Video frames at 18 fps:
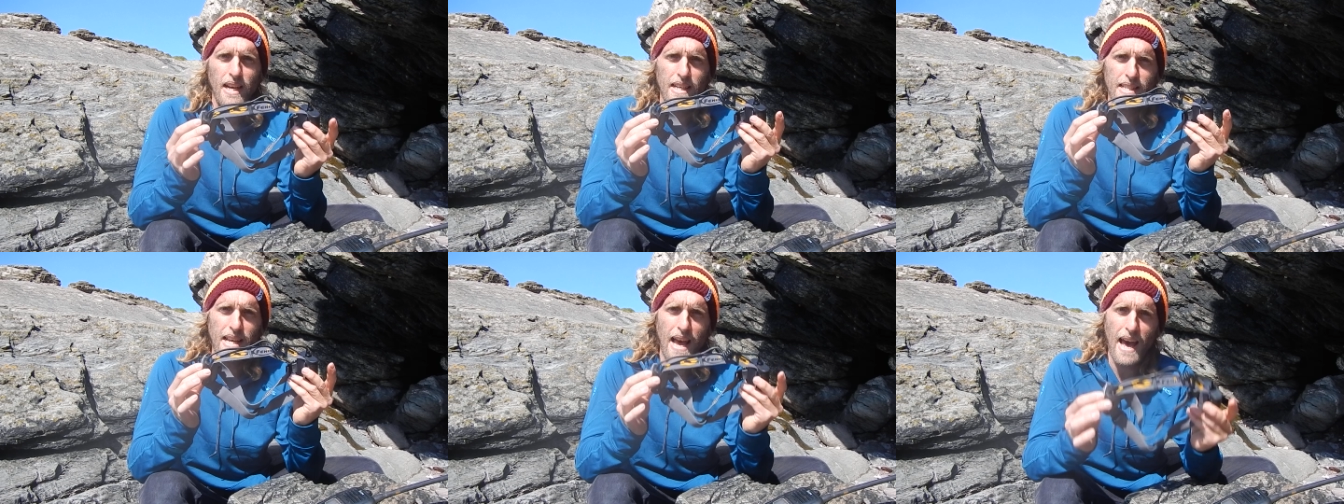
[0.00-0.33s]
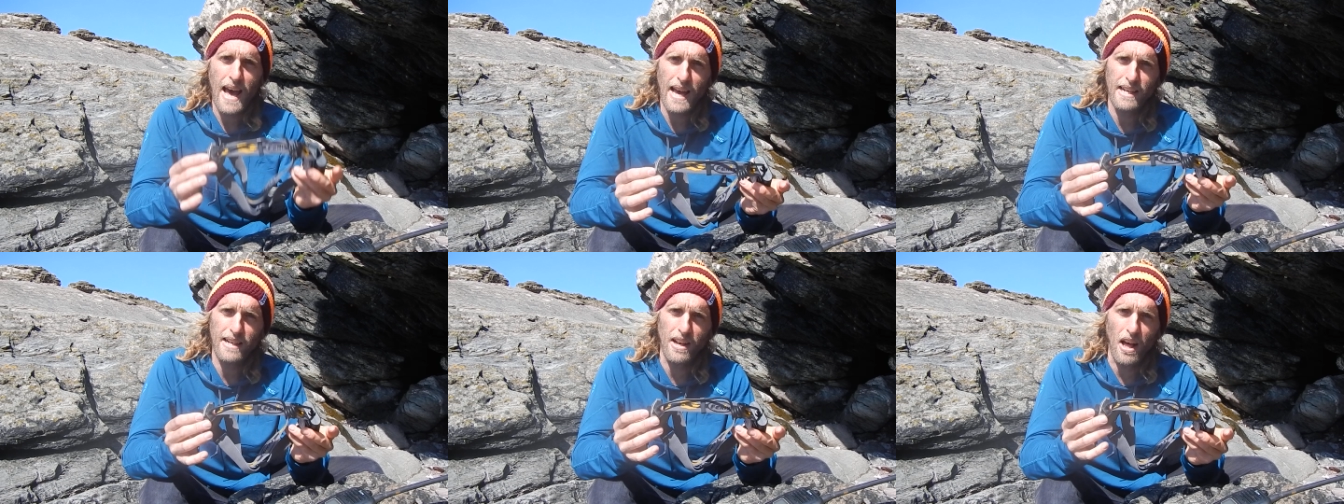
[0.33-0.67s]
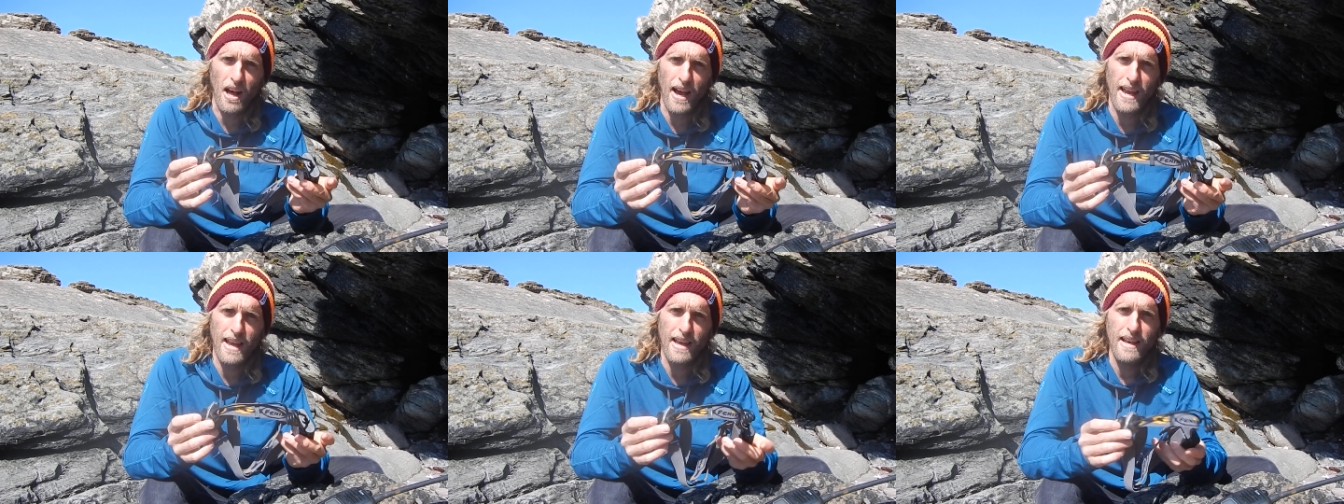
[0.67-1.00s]
is a
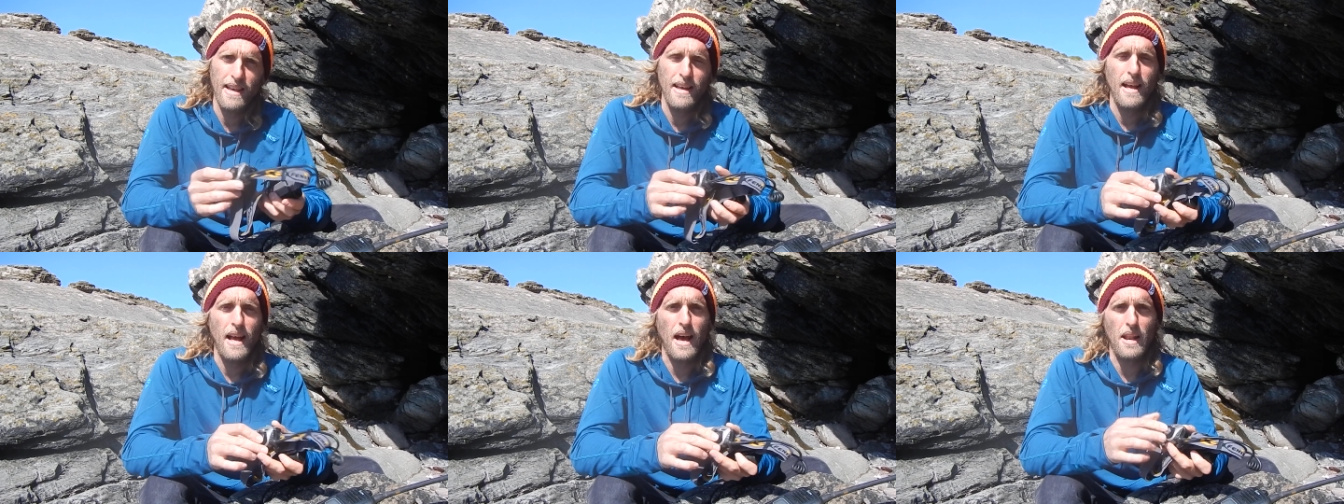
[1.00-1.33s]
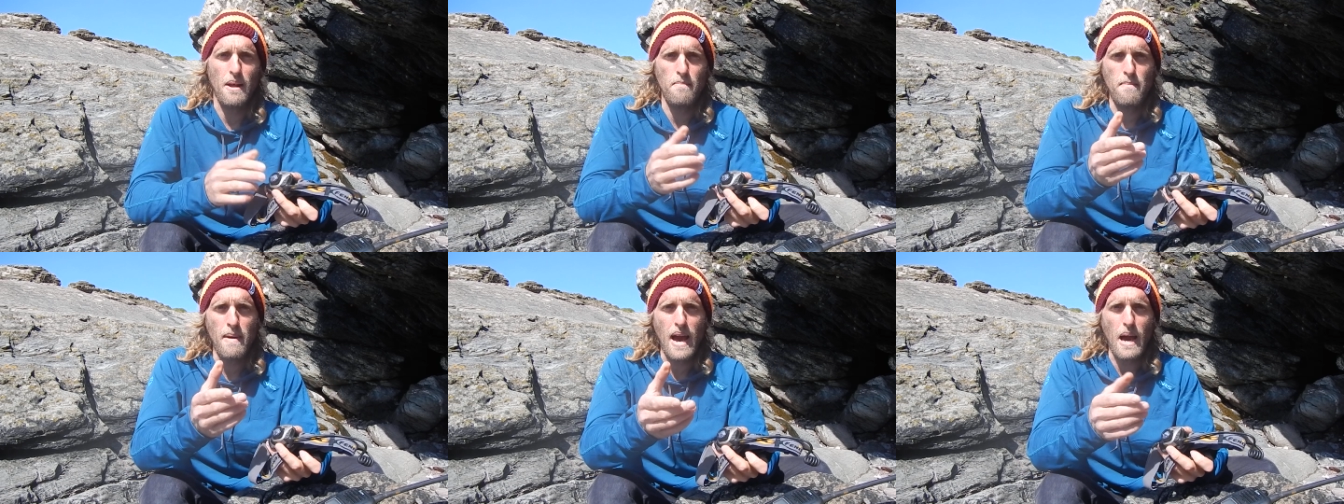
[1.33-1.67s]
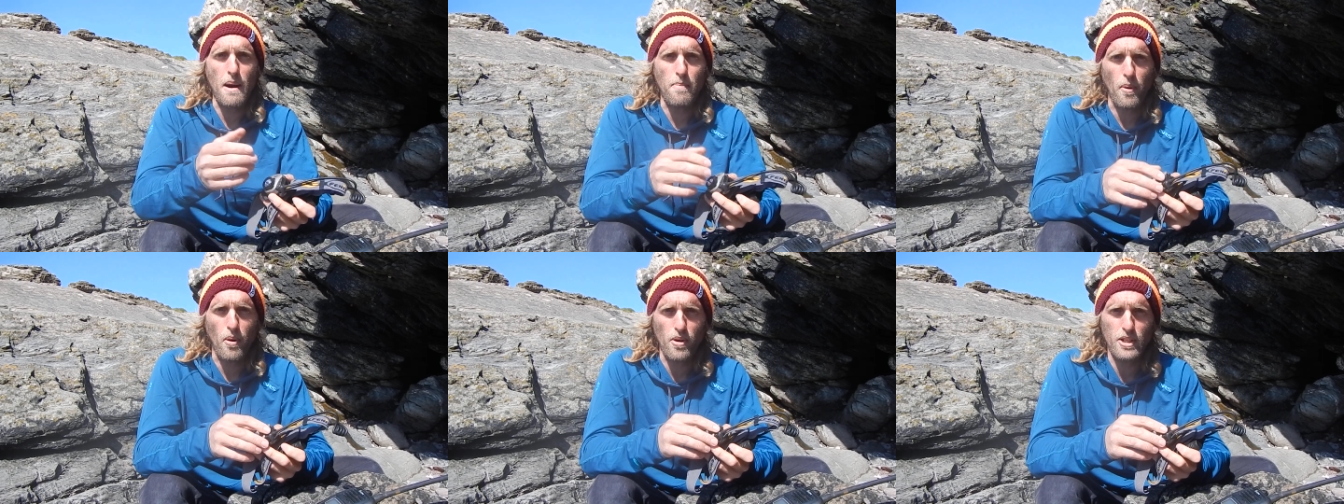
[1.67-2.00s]
headlight and a
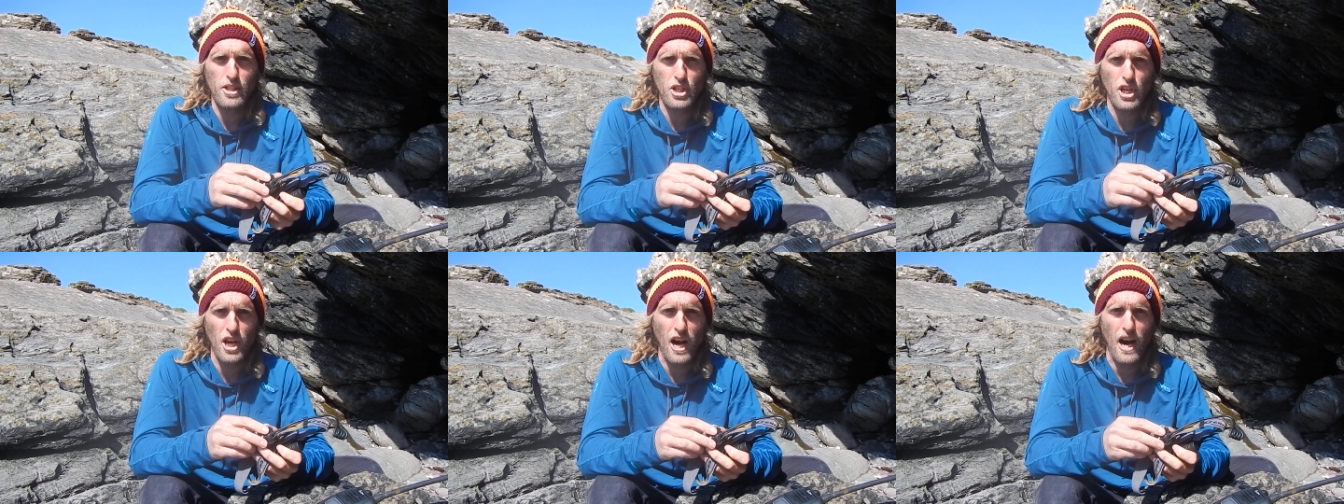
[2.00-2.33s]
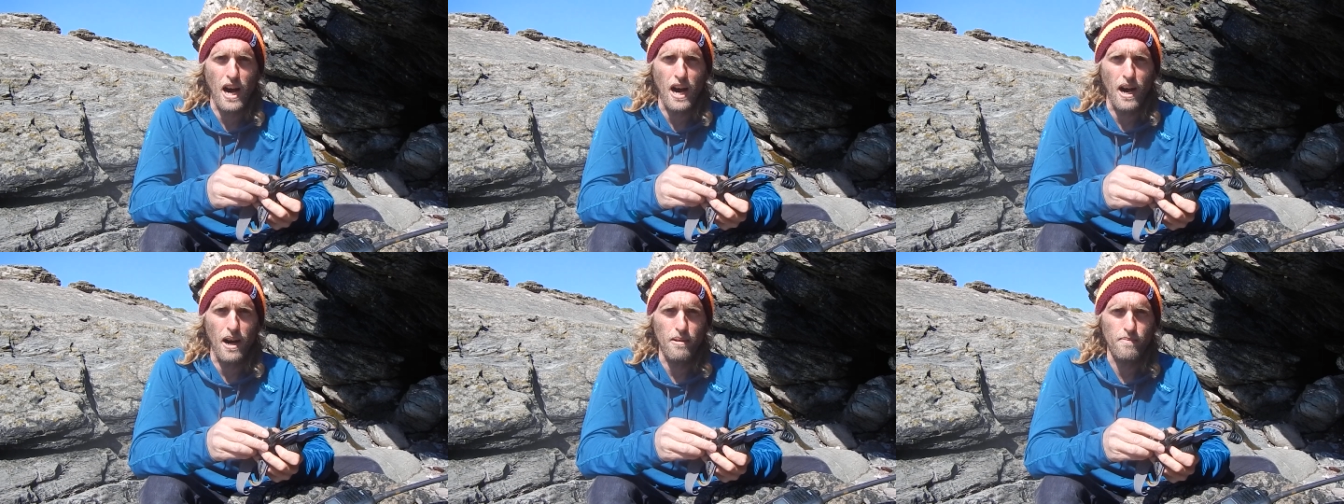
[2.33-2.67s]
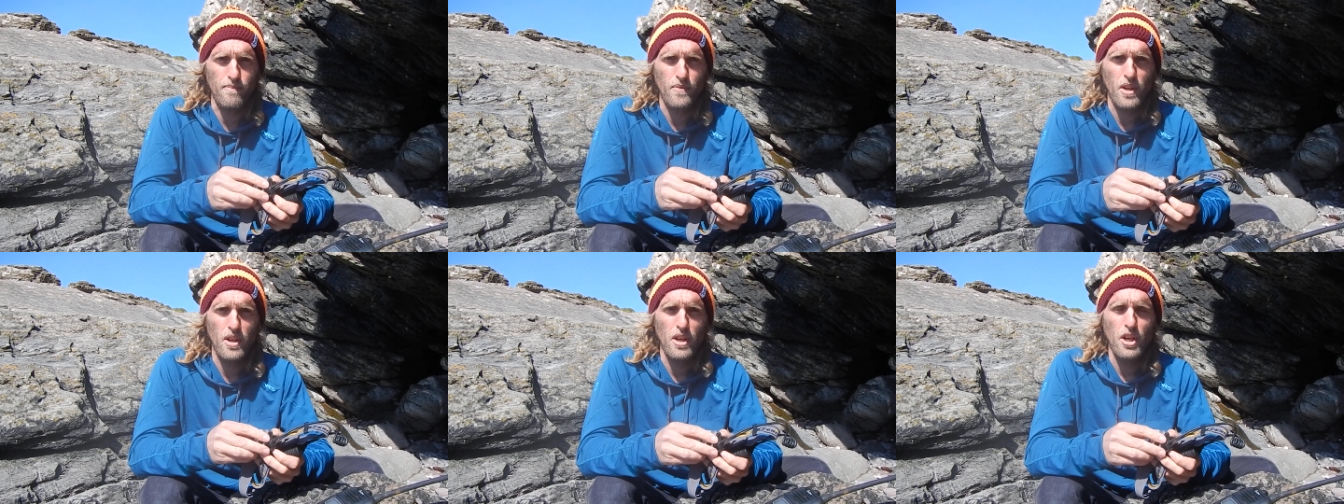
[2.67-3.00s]
map or a chart.
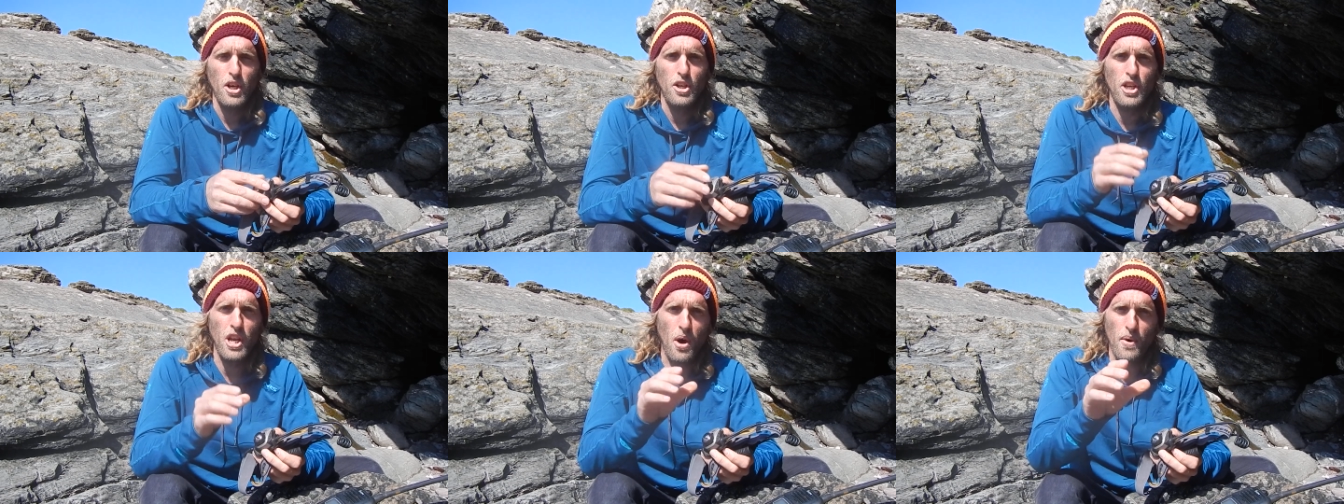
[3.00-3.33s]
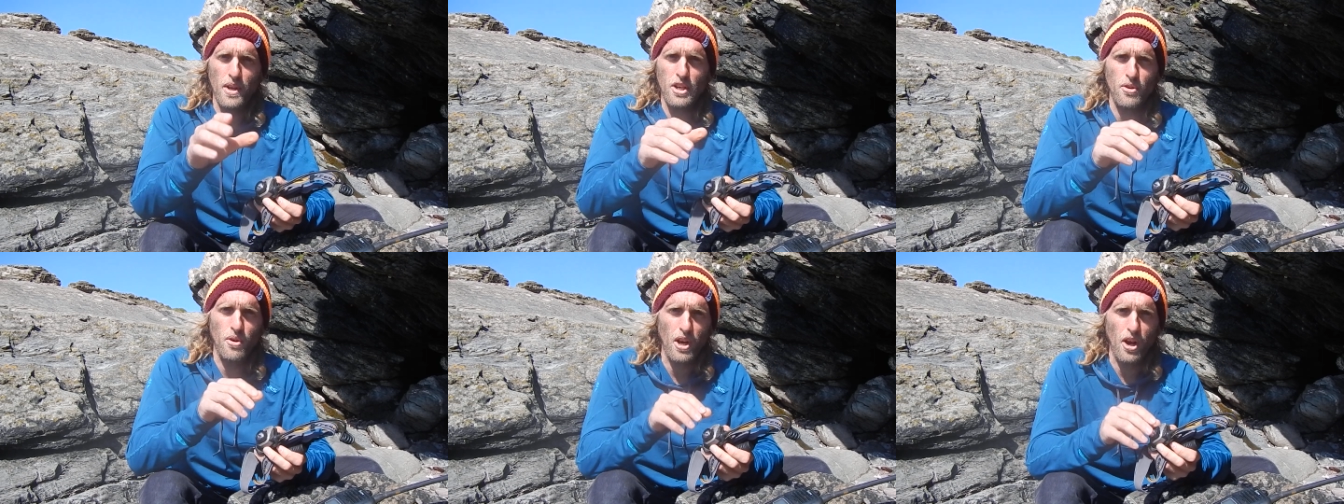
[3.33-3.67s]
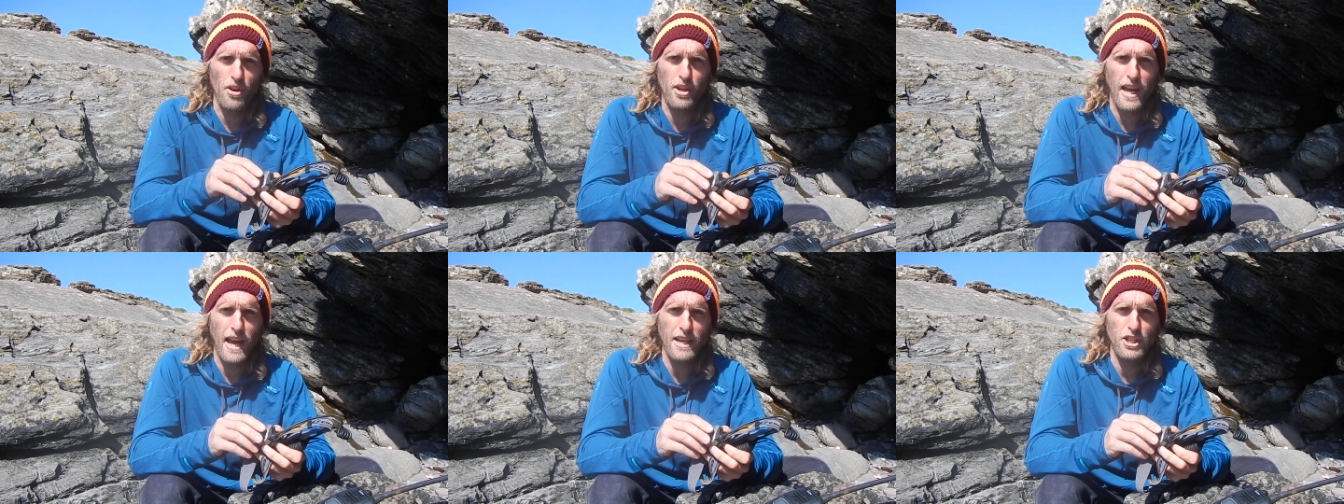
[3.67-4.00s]
Knowing your
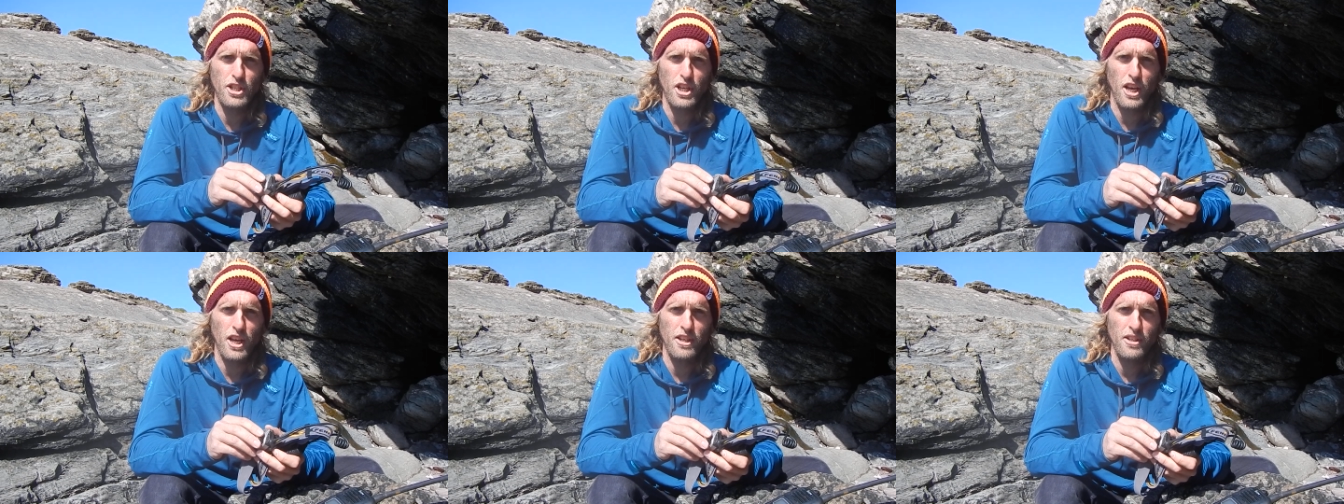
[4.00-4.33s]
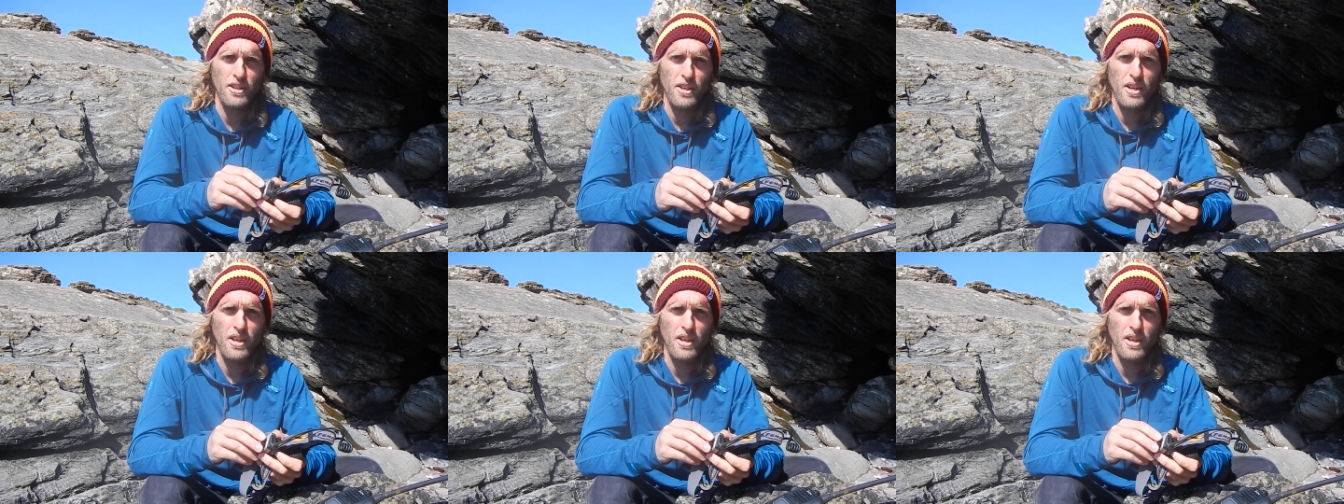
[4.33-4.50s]
location,